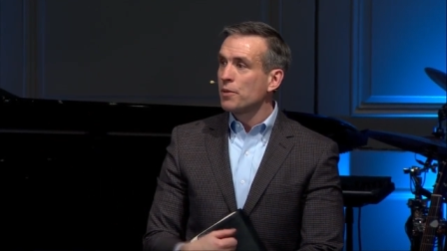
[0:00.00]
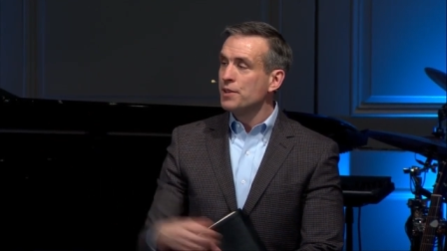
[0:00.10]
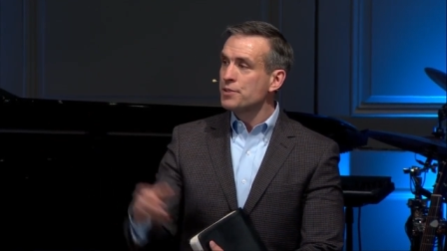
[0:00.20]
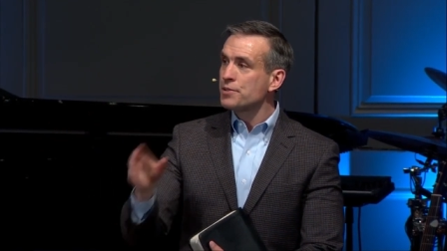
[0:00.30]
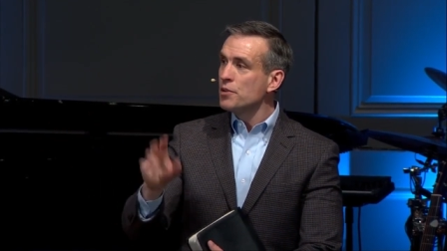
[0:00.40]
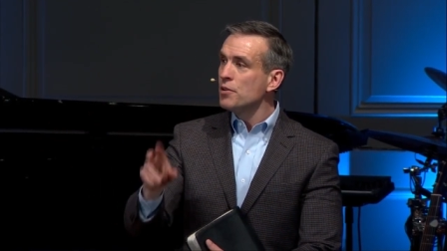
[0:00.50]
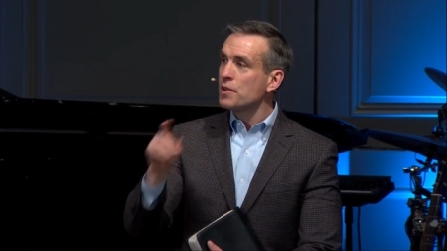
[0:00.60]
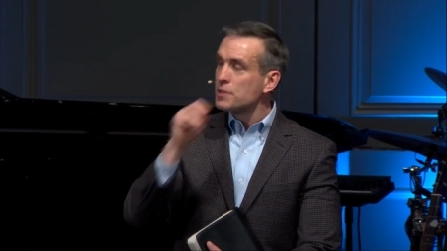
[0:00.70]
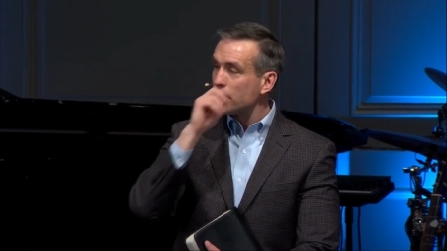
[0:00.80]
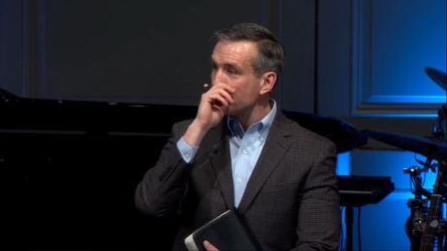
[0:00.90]
but these
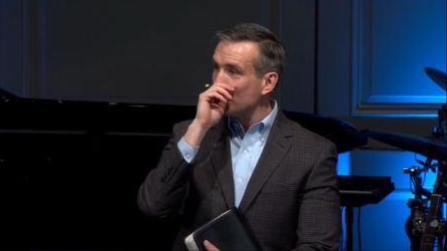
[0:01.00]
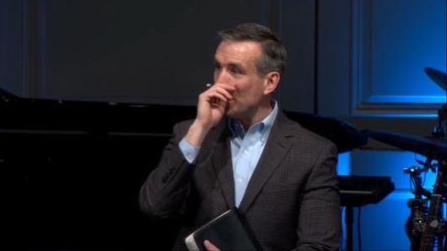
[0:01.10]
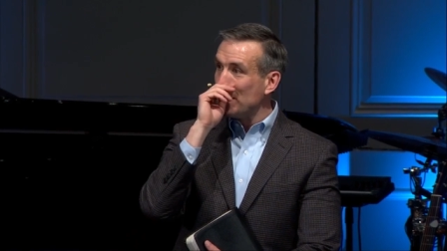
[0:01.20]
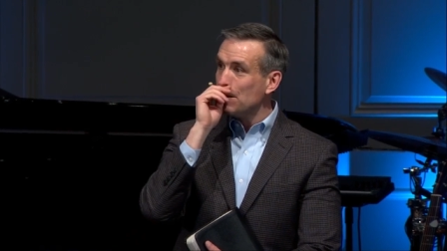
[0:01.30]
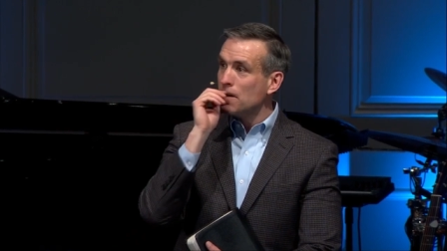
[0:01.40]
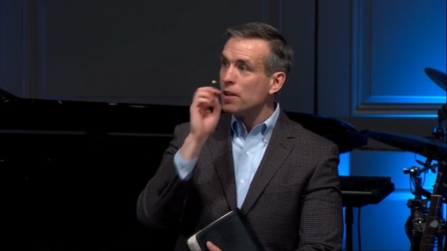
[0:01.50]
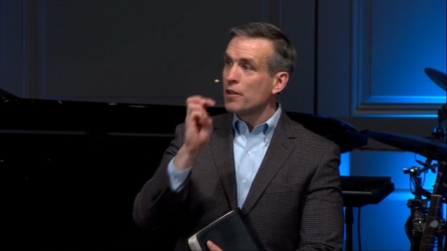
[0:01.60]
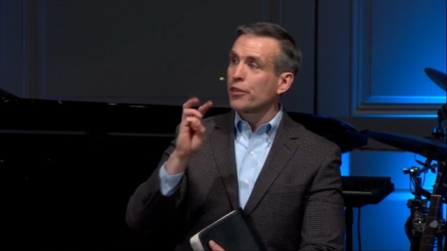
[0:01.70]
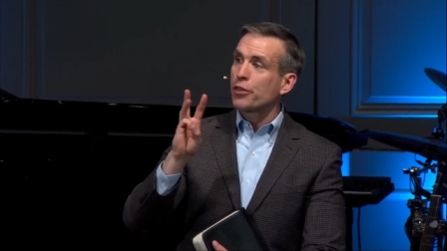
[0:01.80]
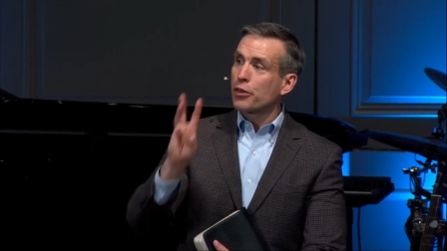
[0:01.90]
students have seen
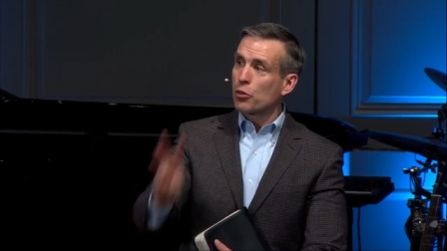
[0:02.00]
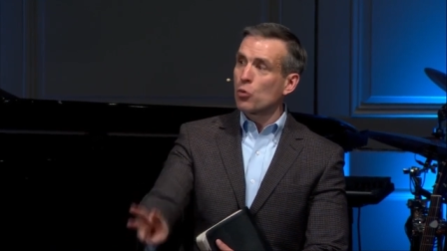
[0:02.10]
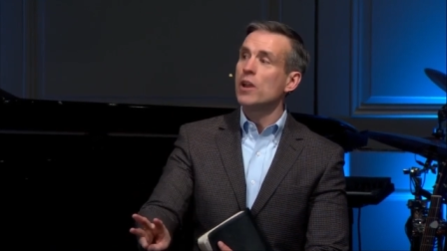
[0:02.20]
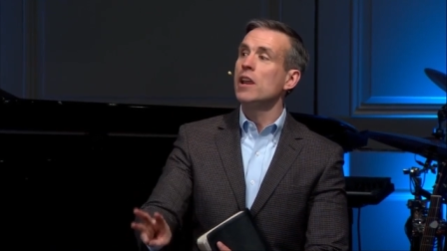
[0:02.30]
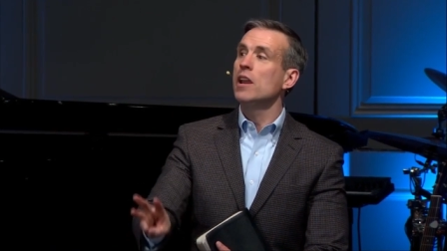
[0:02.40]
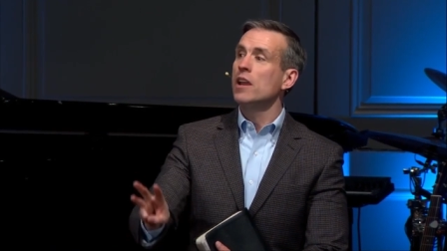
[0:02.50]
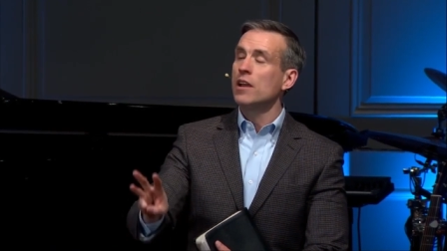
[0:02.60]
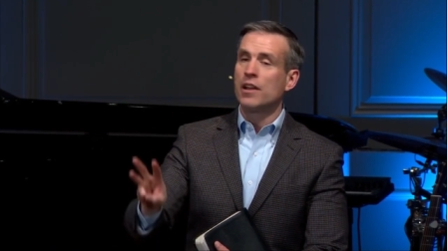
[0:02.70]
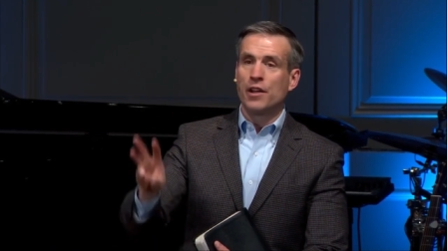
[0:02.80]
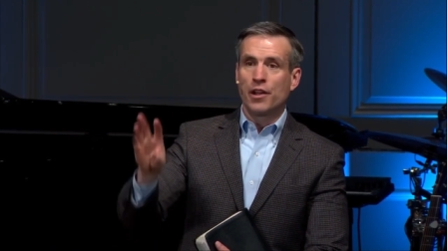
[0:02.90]

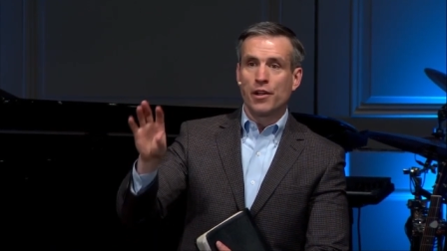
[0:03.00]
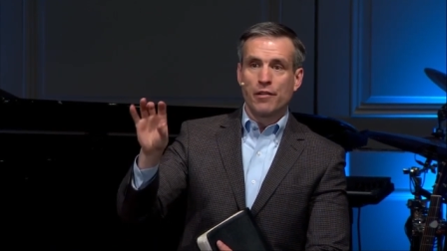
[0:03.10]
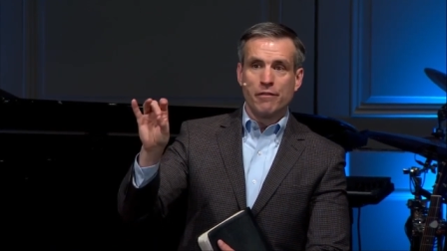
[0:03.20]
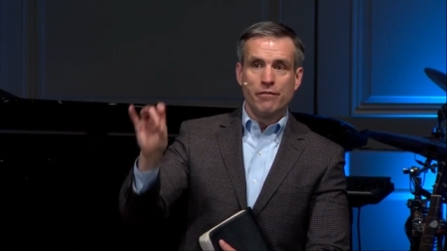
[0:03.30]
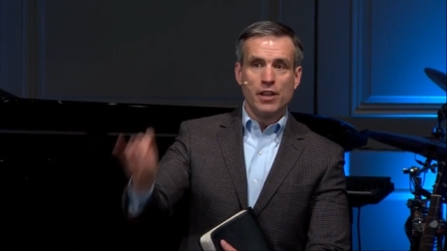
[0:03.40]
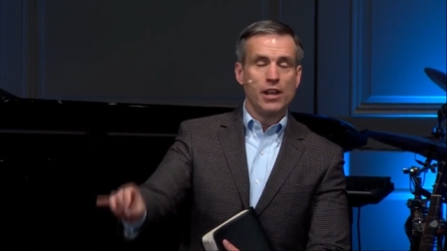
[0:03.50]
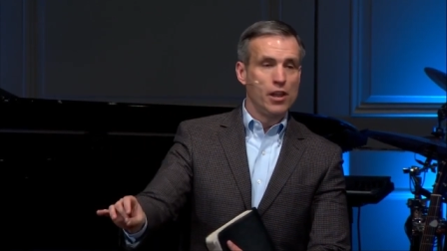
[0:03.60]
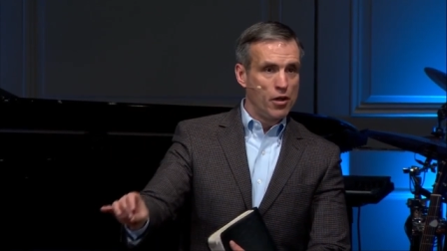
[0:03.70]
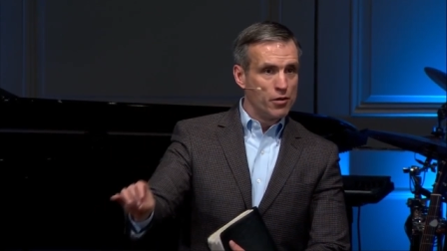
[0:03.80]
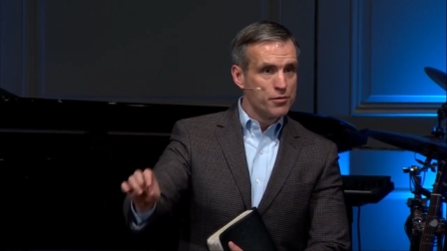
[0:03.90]
three
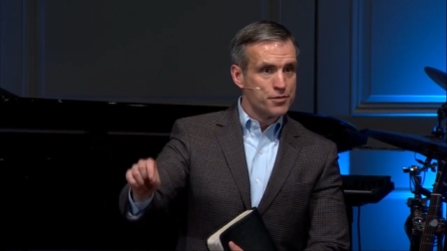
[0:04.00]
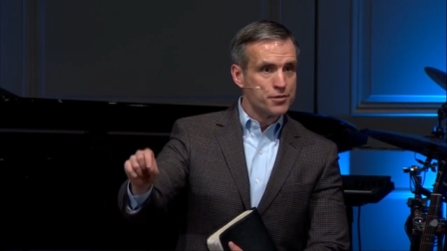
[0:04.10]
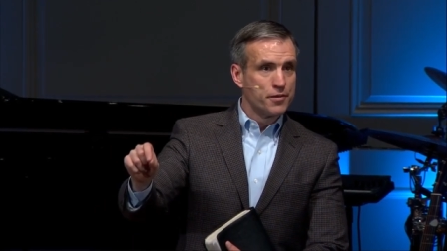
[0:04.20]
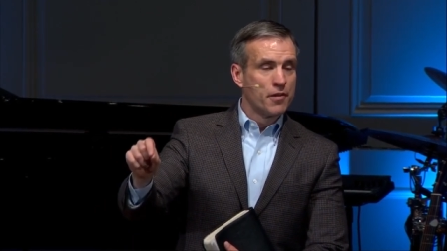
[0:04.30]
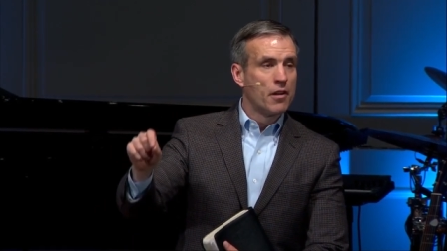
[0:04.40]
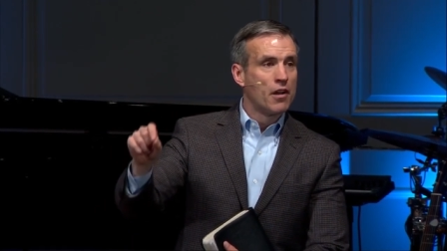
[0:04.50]
videos